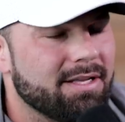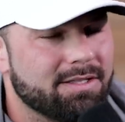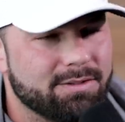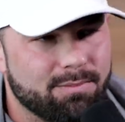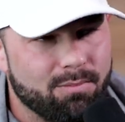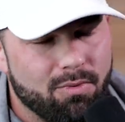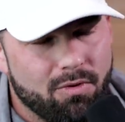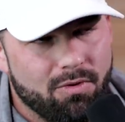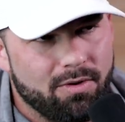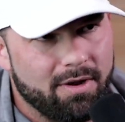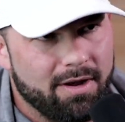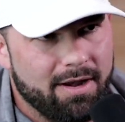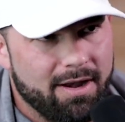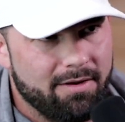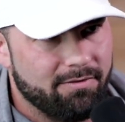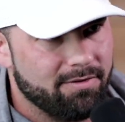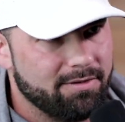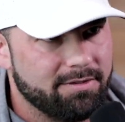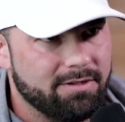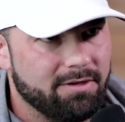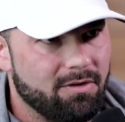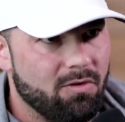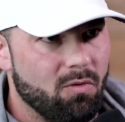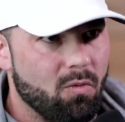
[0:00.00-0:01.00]
that's born in
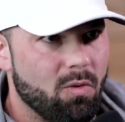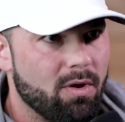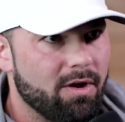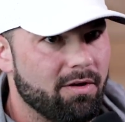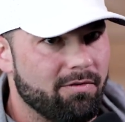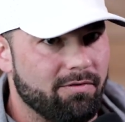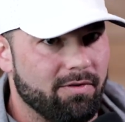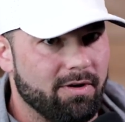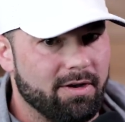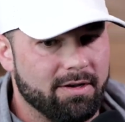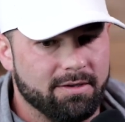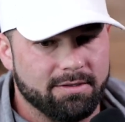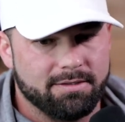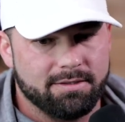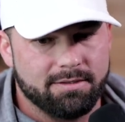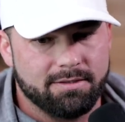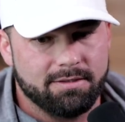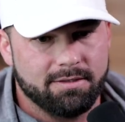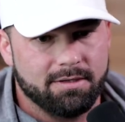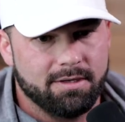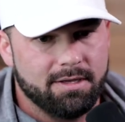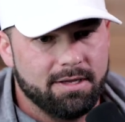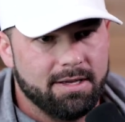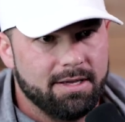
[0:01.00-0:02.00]
every single one of
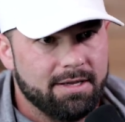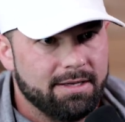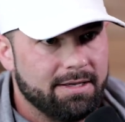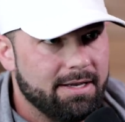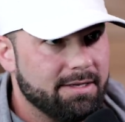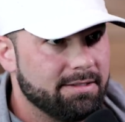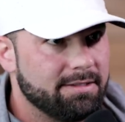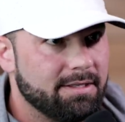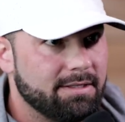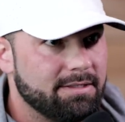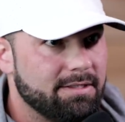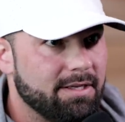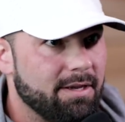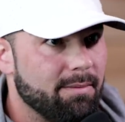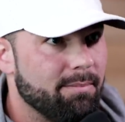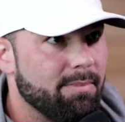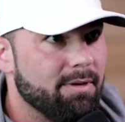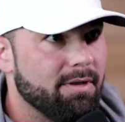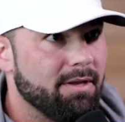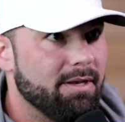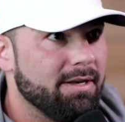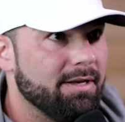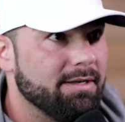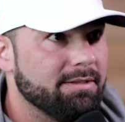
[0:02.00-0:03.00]
us gives us the
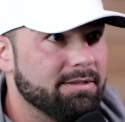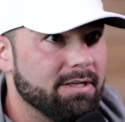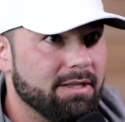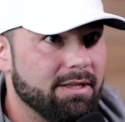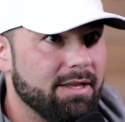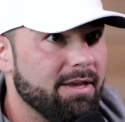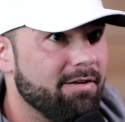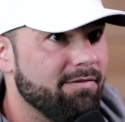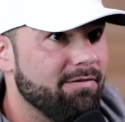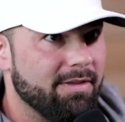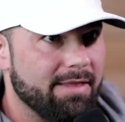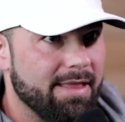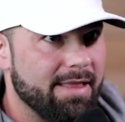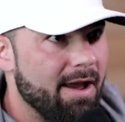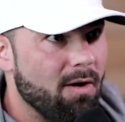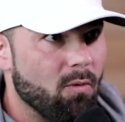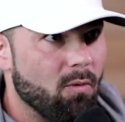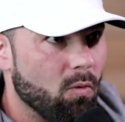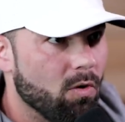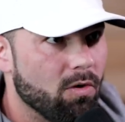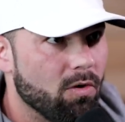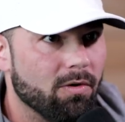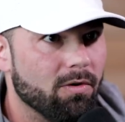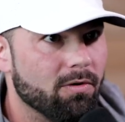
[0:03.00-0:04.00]
ability to live in
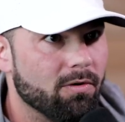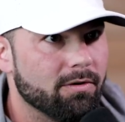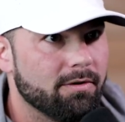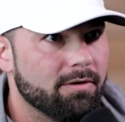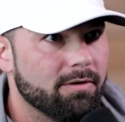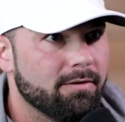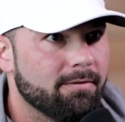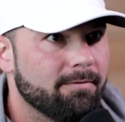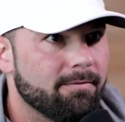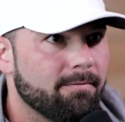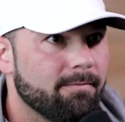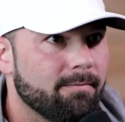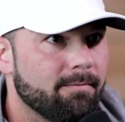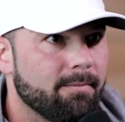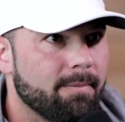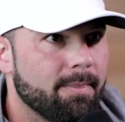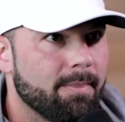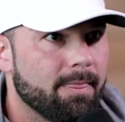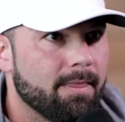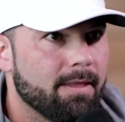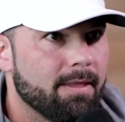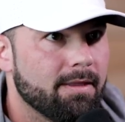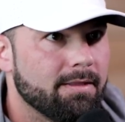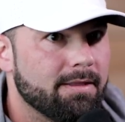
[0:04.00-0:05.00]
that world.
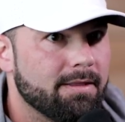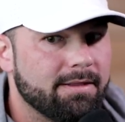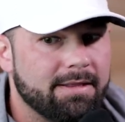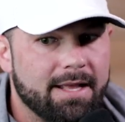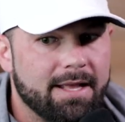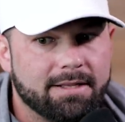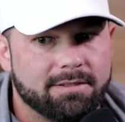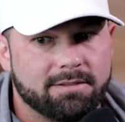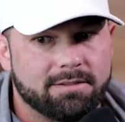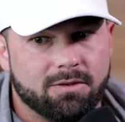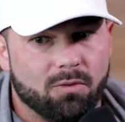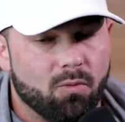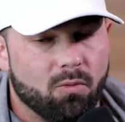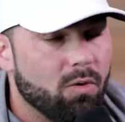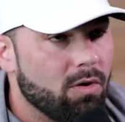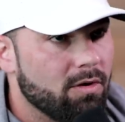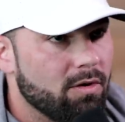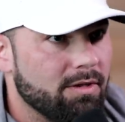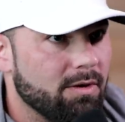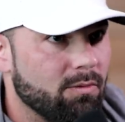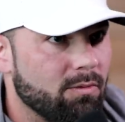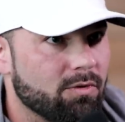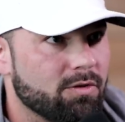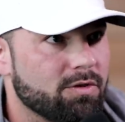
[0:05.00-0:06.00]
That that's the
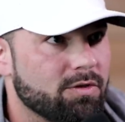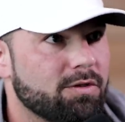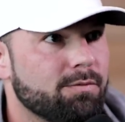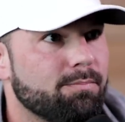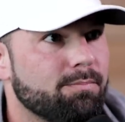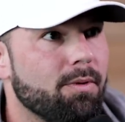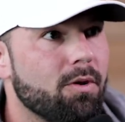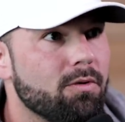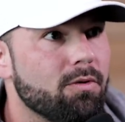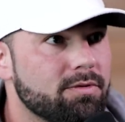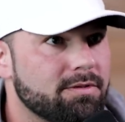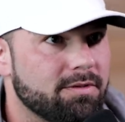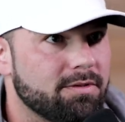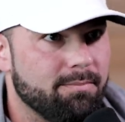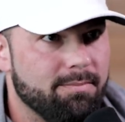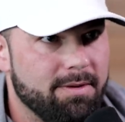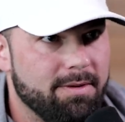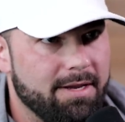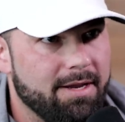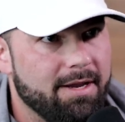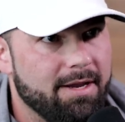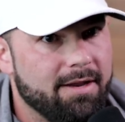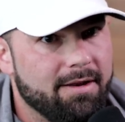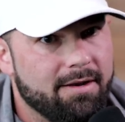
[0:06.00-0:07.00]
world that we're supposed to
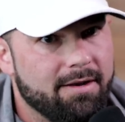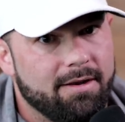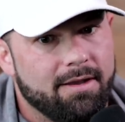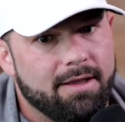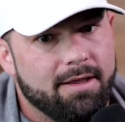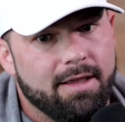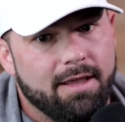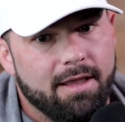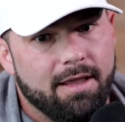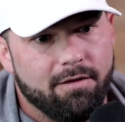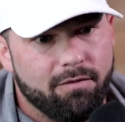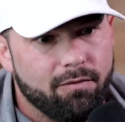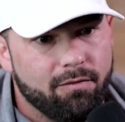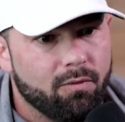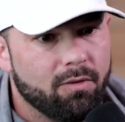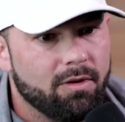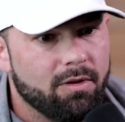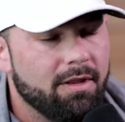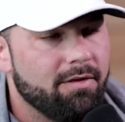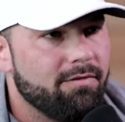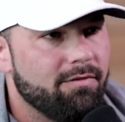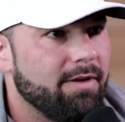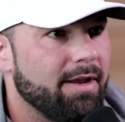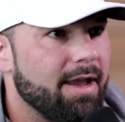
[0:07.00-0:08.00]
be in if we're
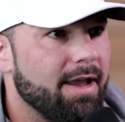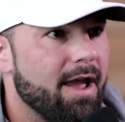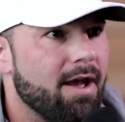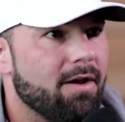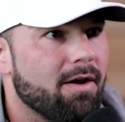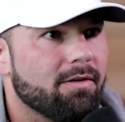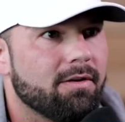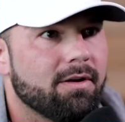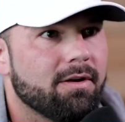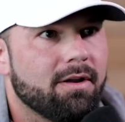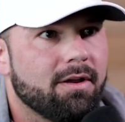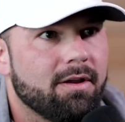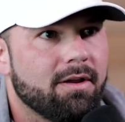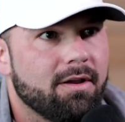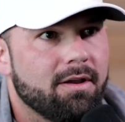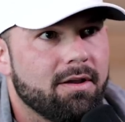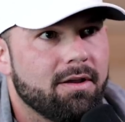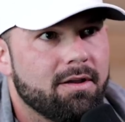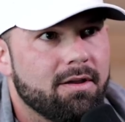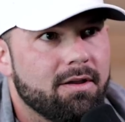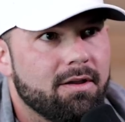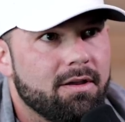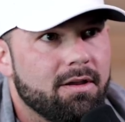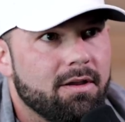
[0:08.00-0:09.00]
living out
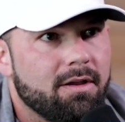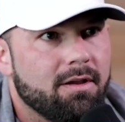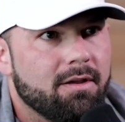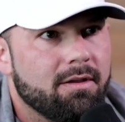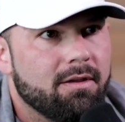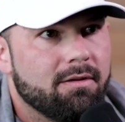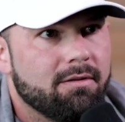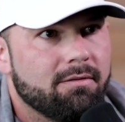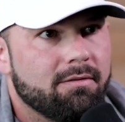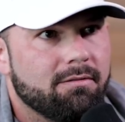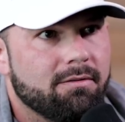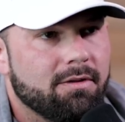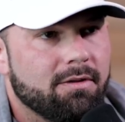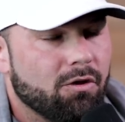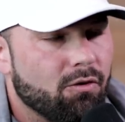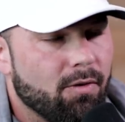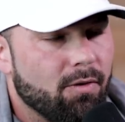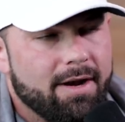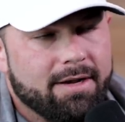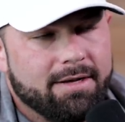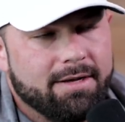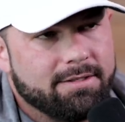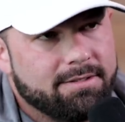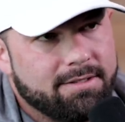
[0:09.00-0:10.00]
the
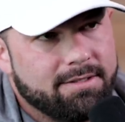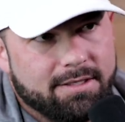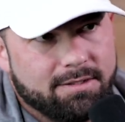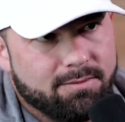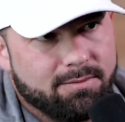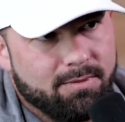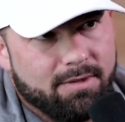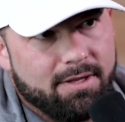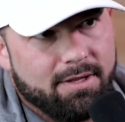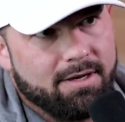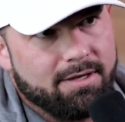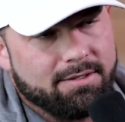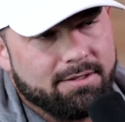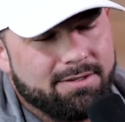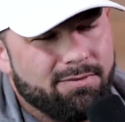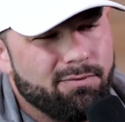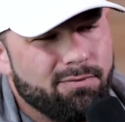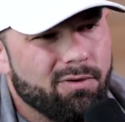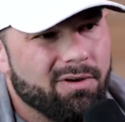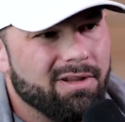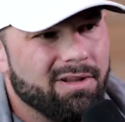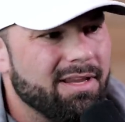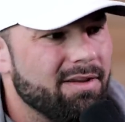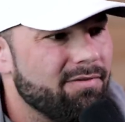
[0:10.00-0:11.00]
greatness that's within us.
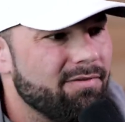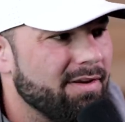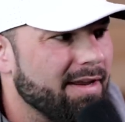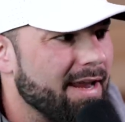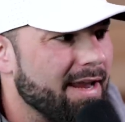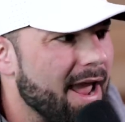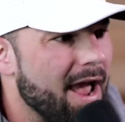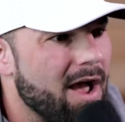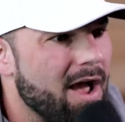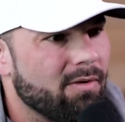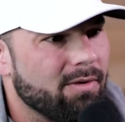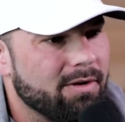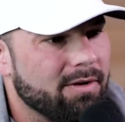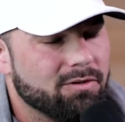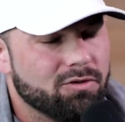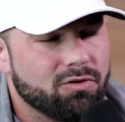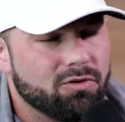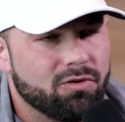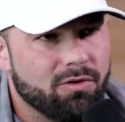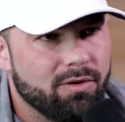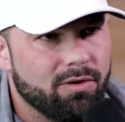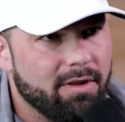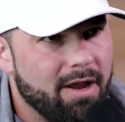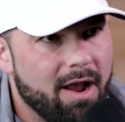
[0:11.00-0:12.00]
If we're living out and
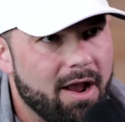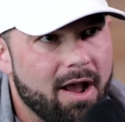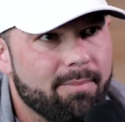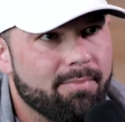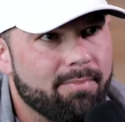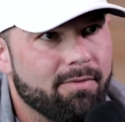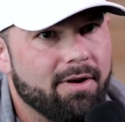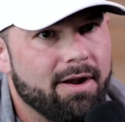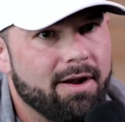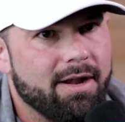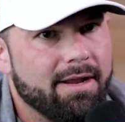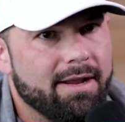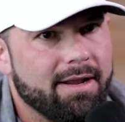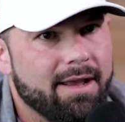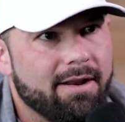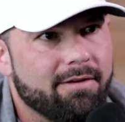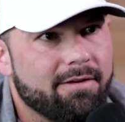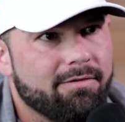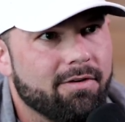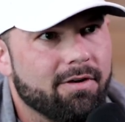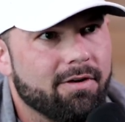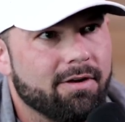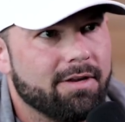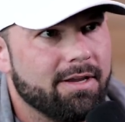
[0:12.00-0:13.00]
truly operating
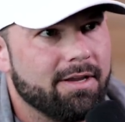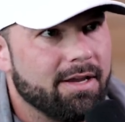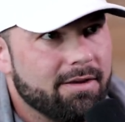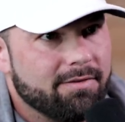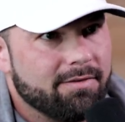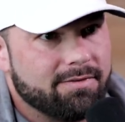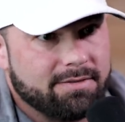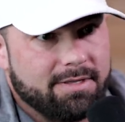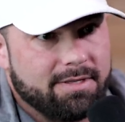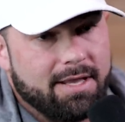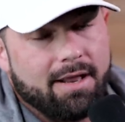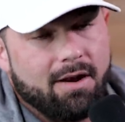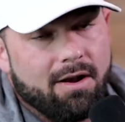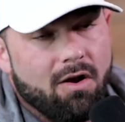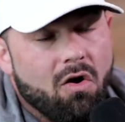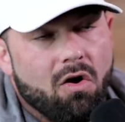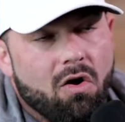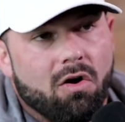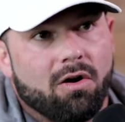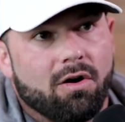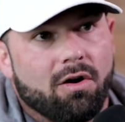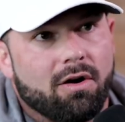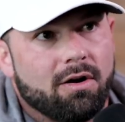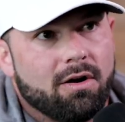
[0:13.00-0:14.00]
out of our gifts that
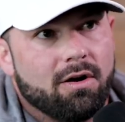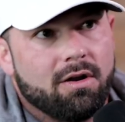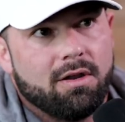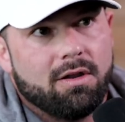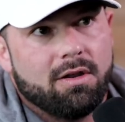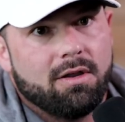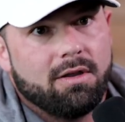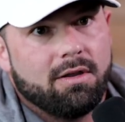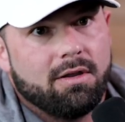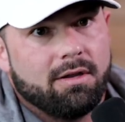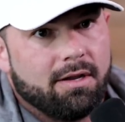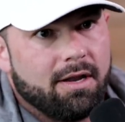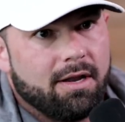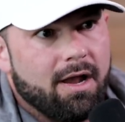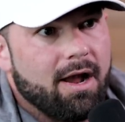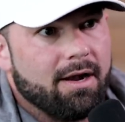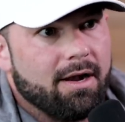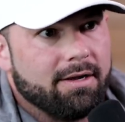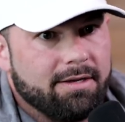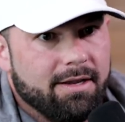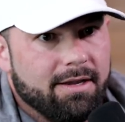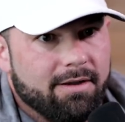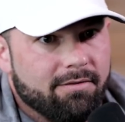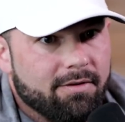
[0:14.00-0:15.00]
are
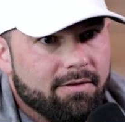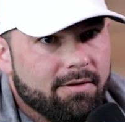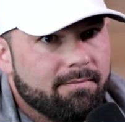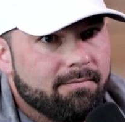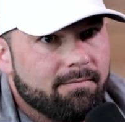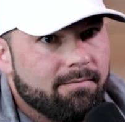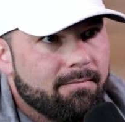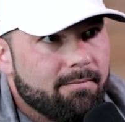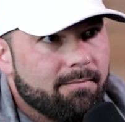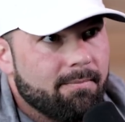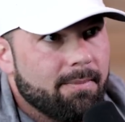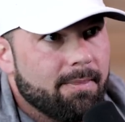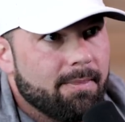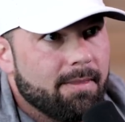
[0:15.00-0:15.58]
God-given,